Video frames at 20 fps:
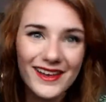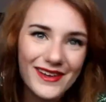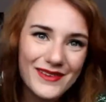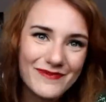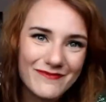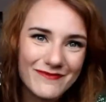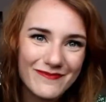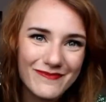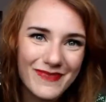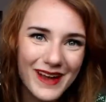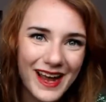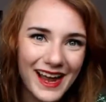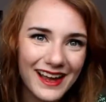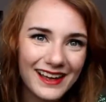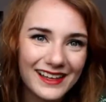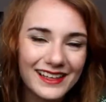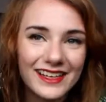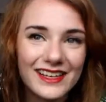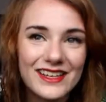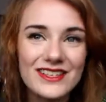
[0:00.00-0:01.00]
I'm back.
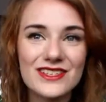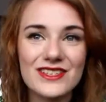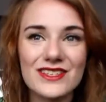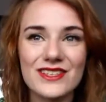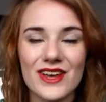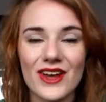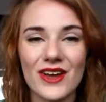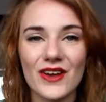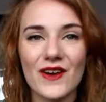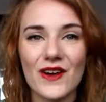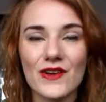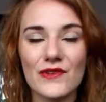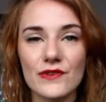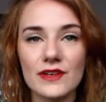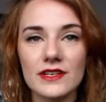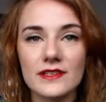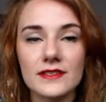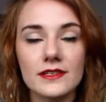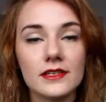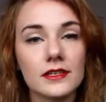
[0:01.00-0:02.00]
So I've
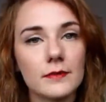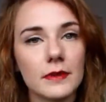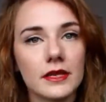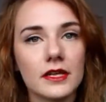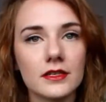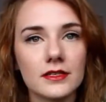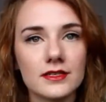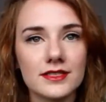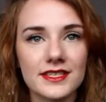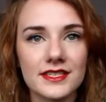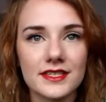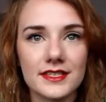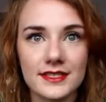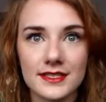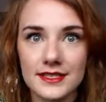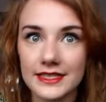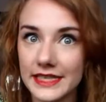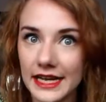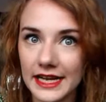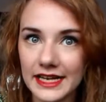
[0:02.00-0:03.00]
recently been to the
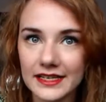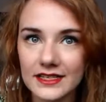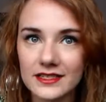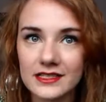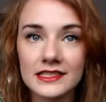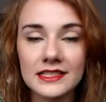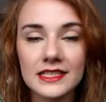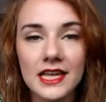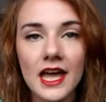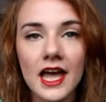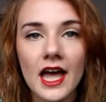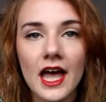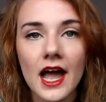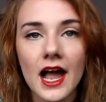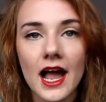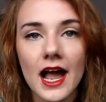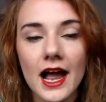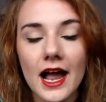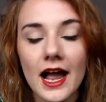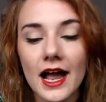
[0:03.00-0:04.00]
States
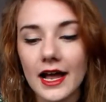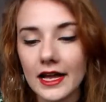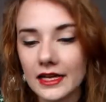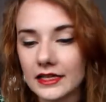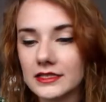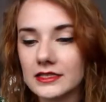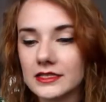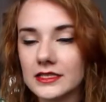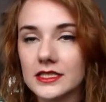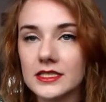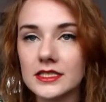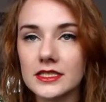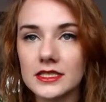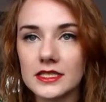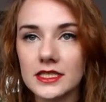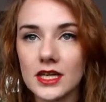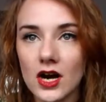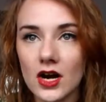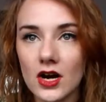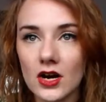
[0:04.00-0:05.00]

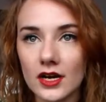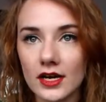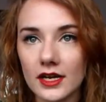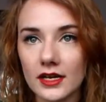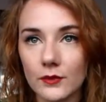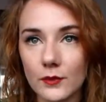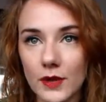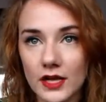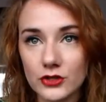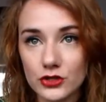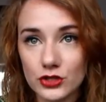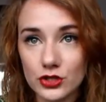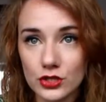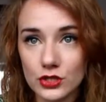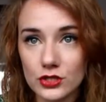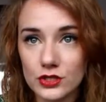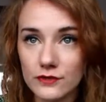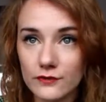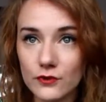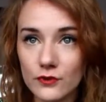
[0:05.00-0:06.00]
and I went to
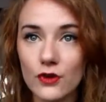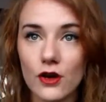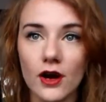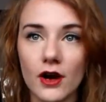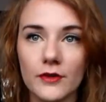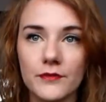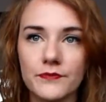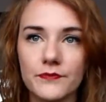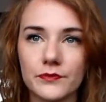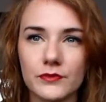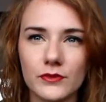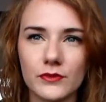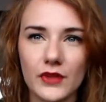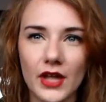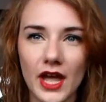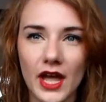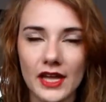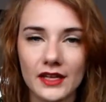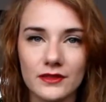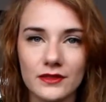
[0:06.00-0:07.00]
Sephora
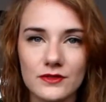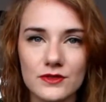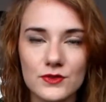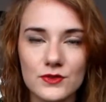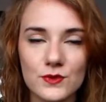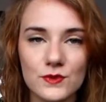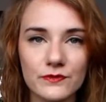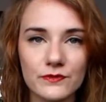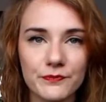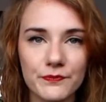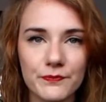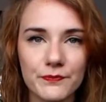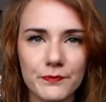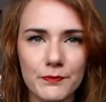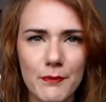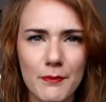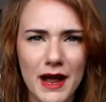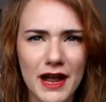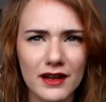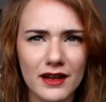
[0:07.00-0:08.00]
and sort of
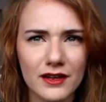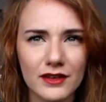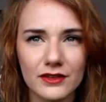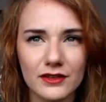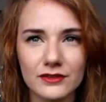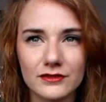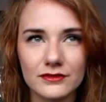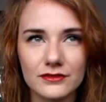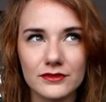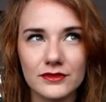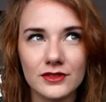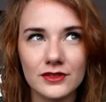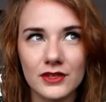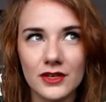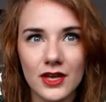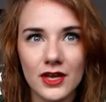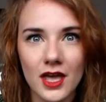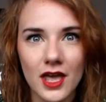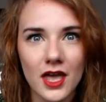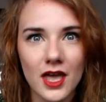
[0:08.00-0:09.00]
Mac and
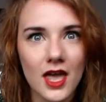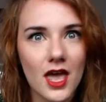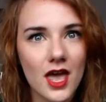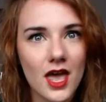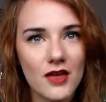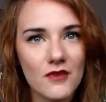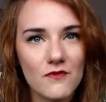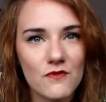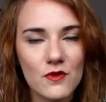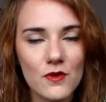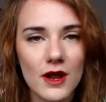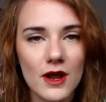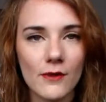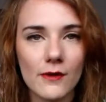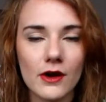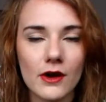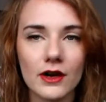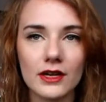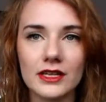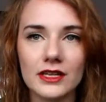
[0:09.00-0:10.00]
everywhere
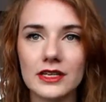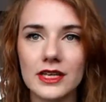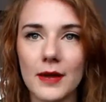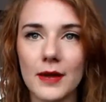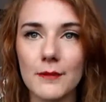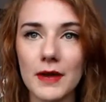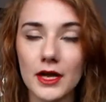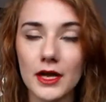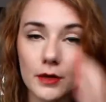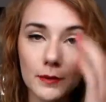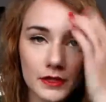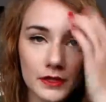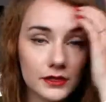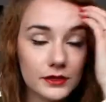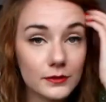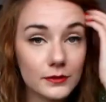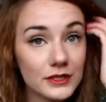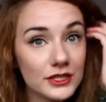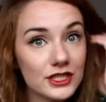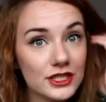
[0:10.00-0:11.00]
where I could get makeup a
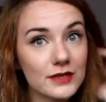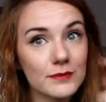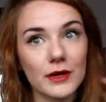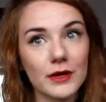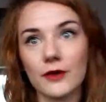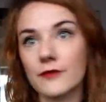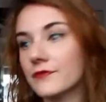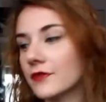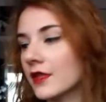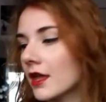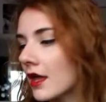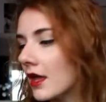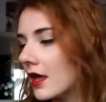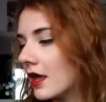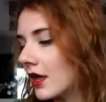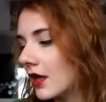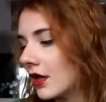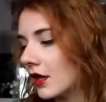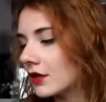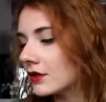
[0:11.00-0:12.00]
little bit cheaper.
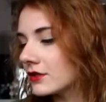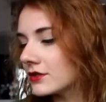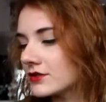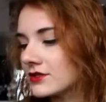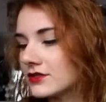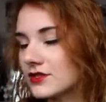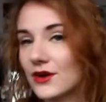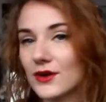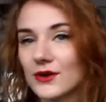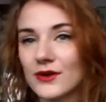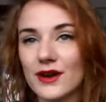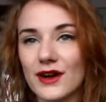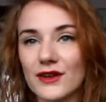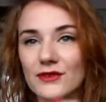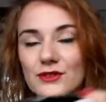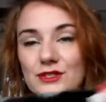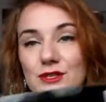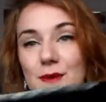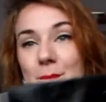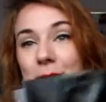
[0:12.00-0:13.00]
So
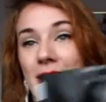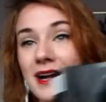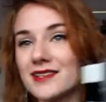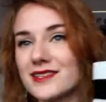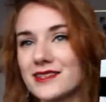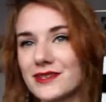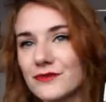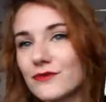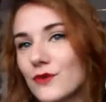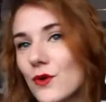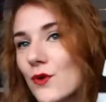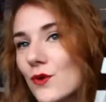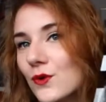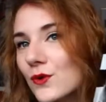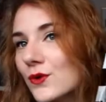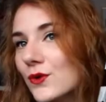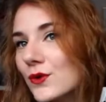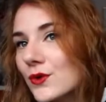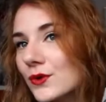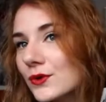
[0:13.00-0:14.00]
I've got a massive
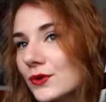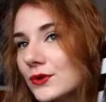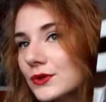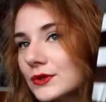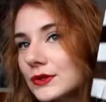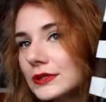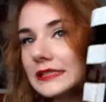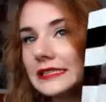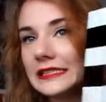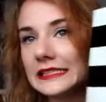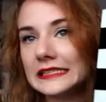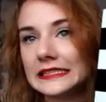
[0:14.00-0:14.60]
haul.